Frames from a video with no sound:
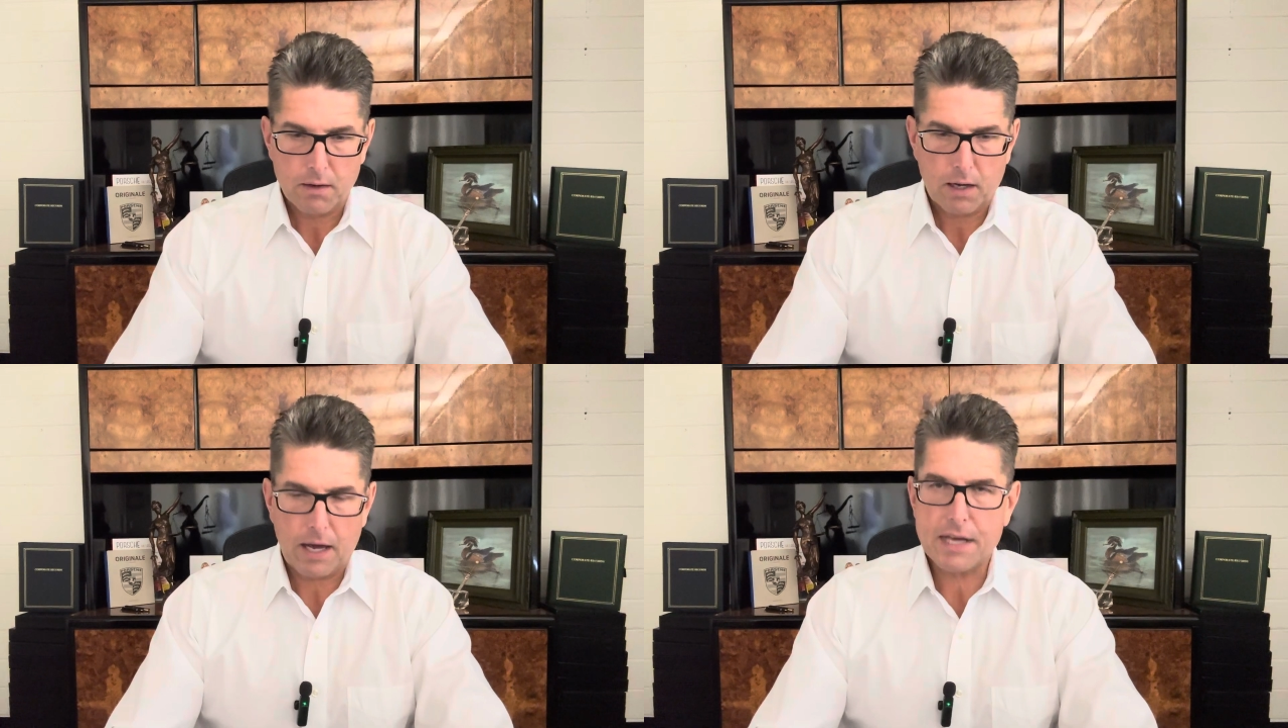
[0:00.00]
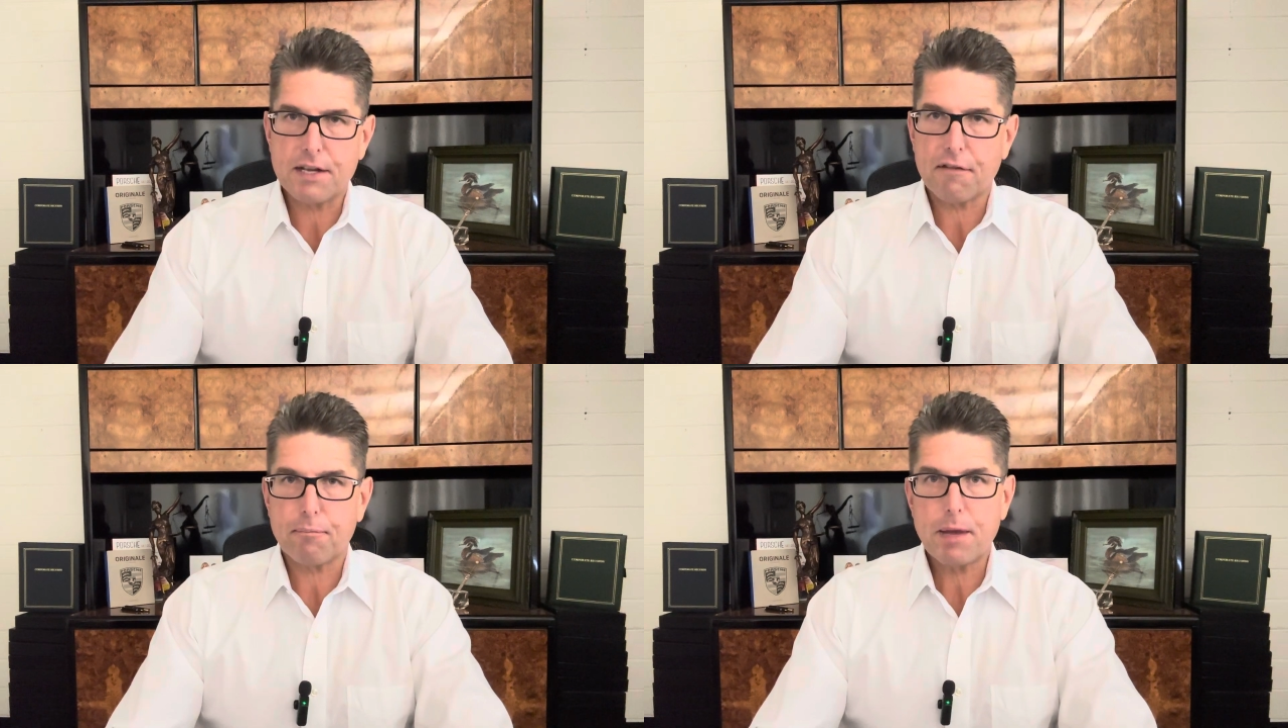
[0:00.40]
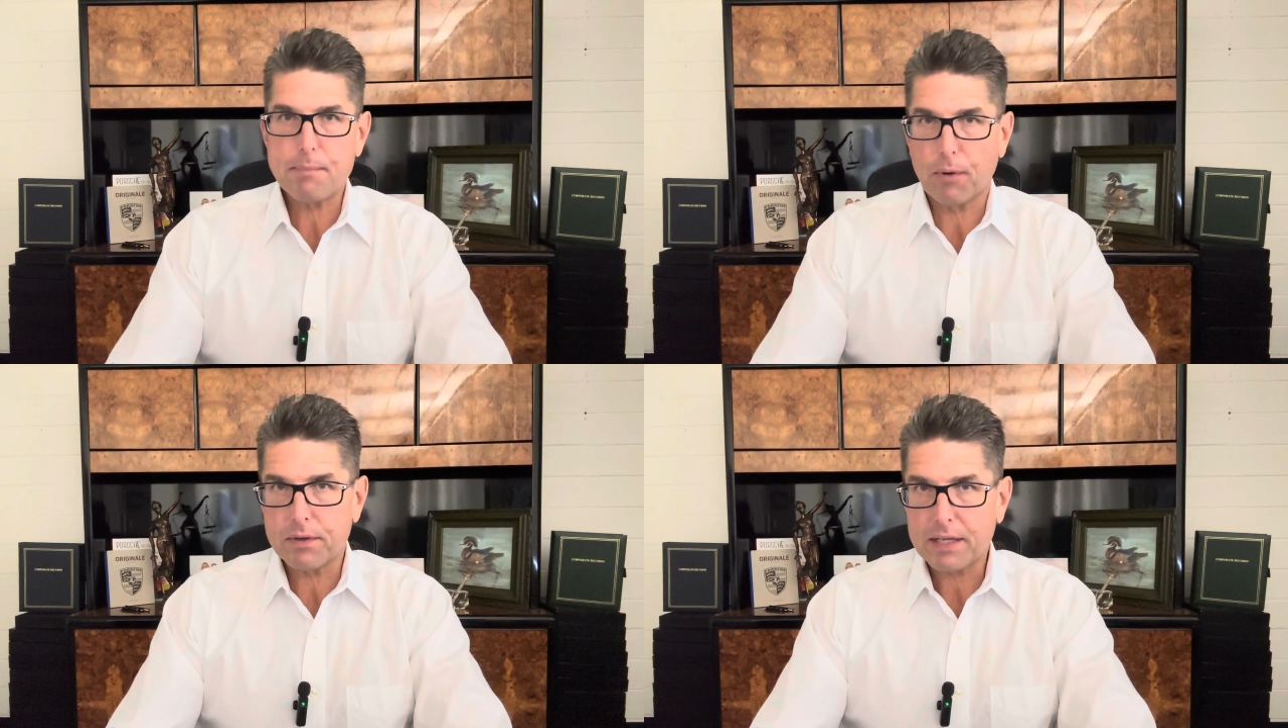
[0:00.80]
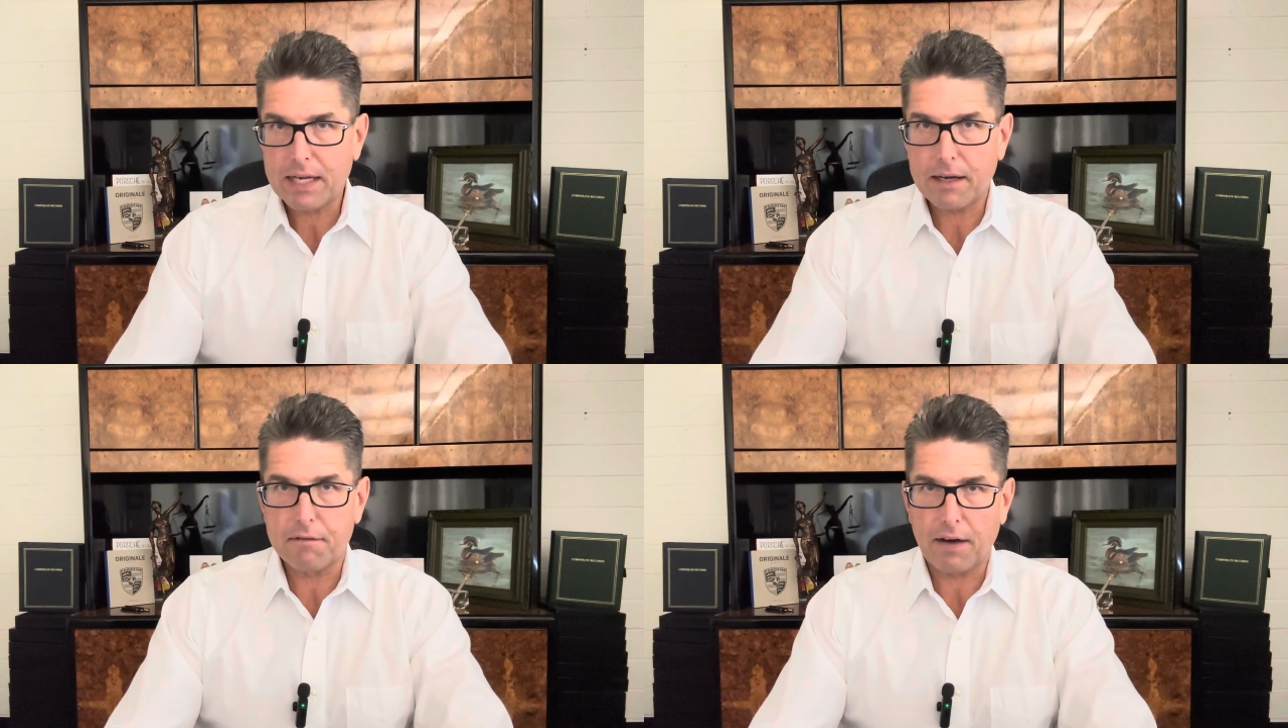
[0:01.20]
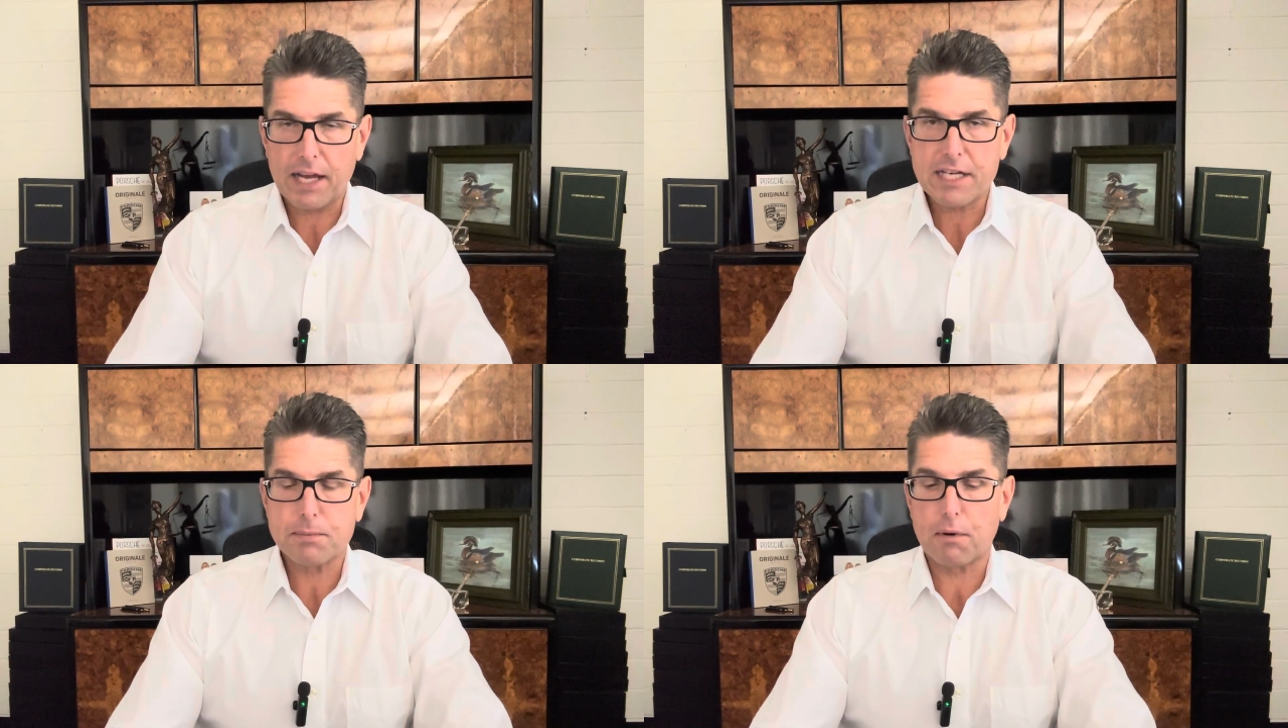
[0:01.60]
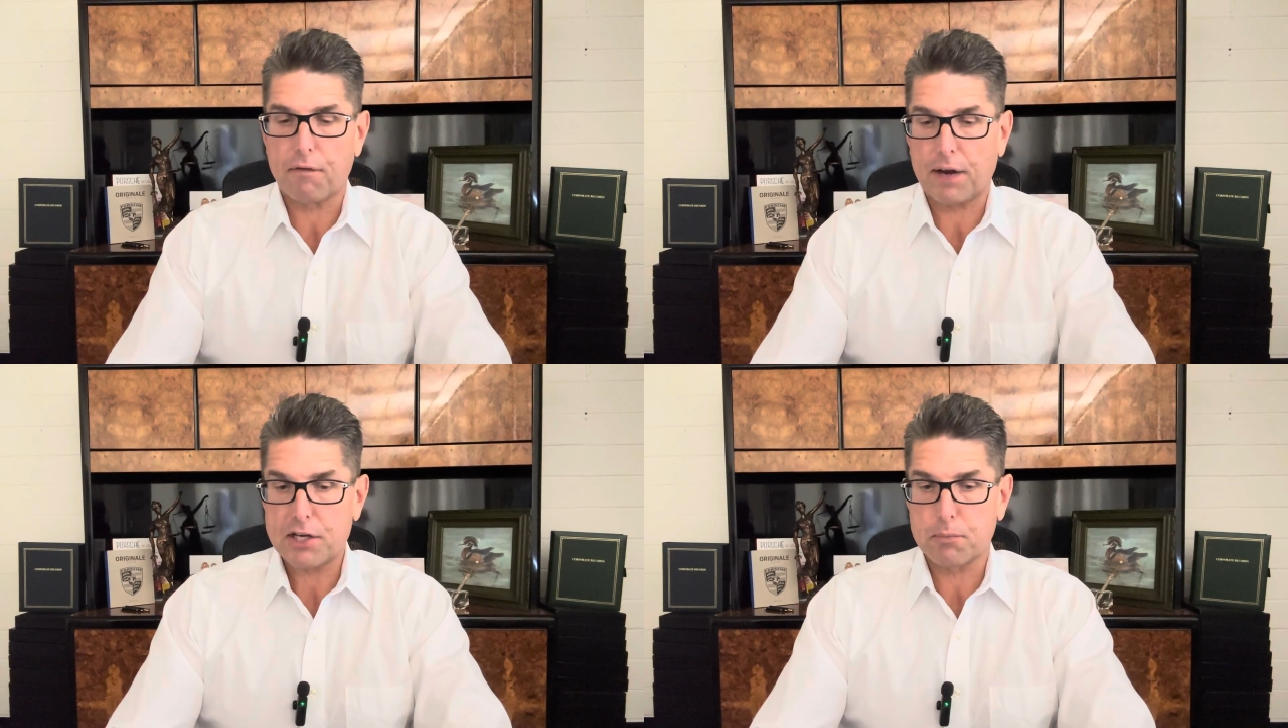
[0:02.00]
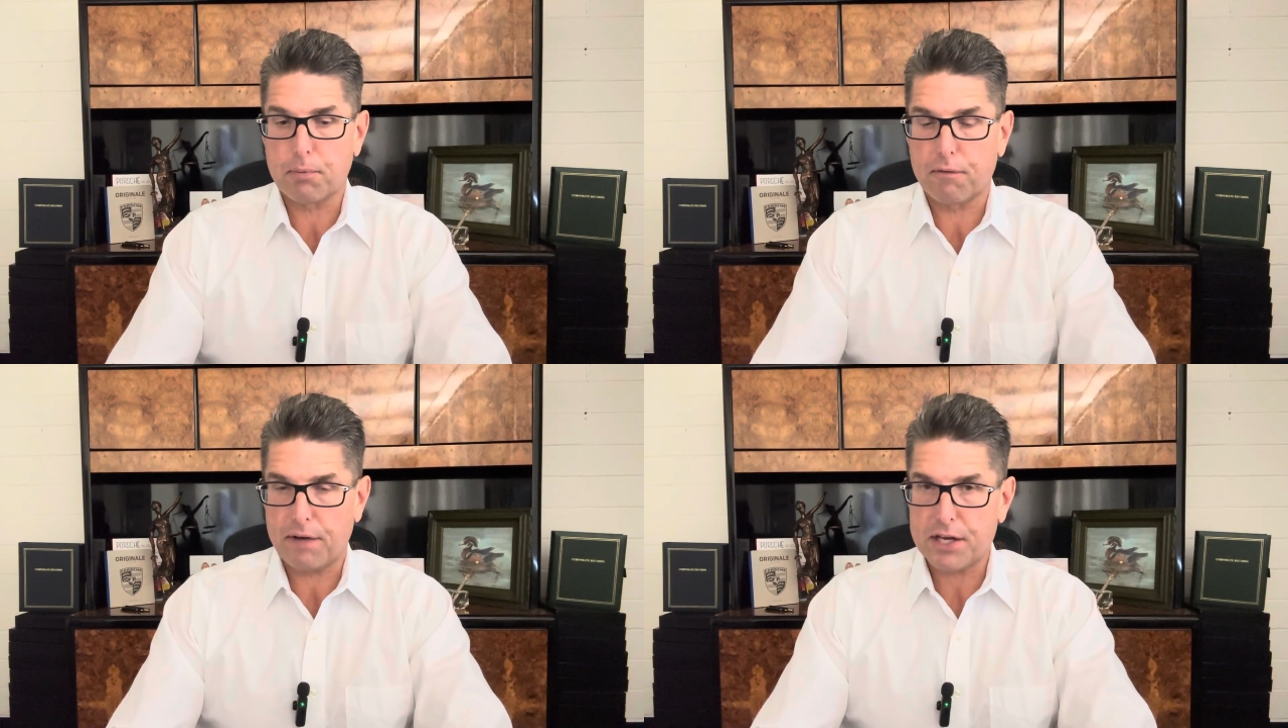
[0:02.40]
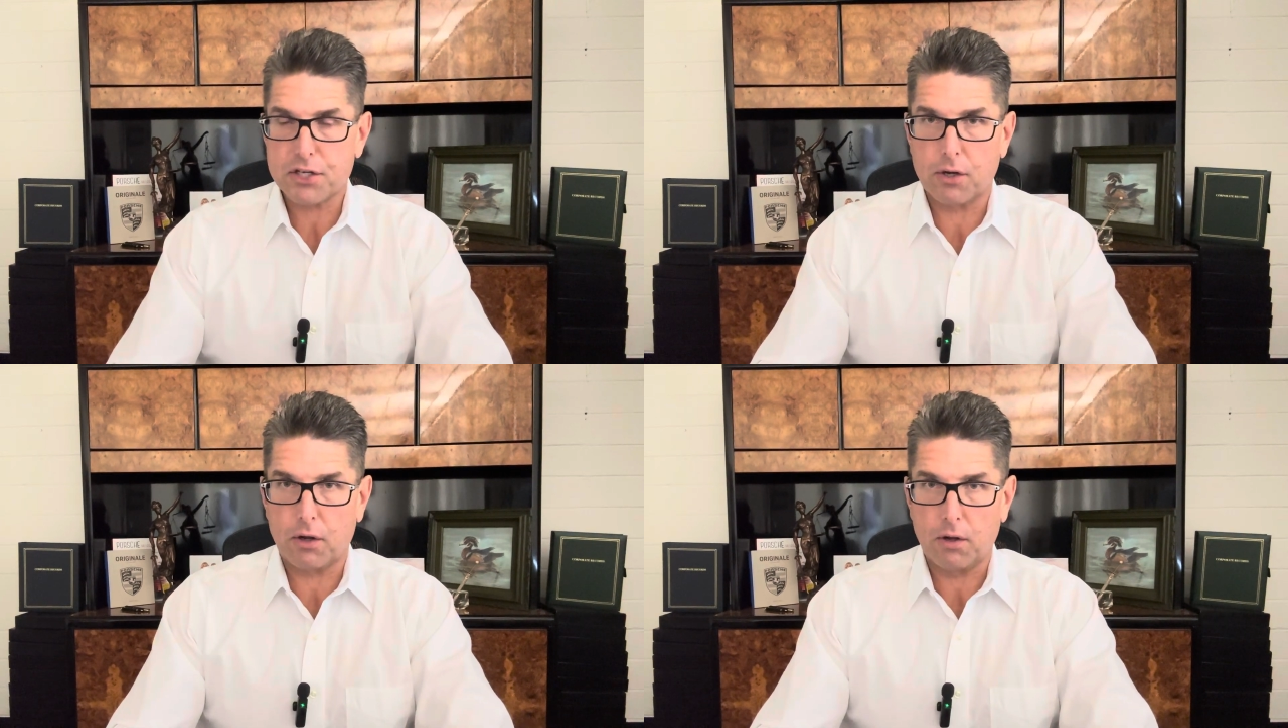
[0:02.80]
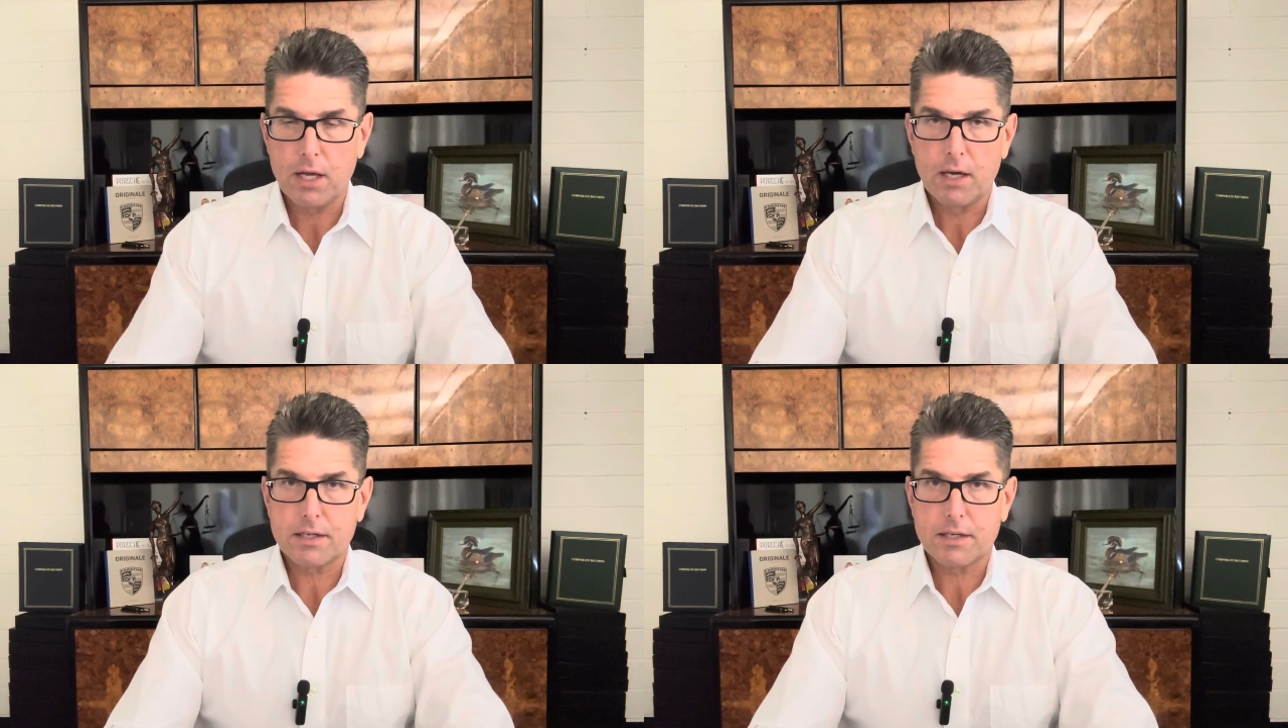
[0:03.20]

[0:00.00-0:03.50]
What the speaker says: as if people need advice from a financial professional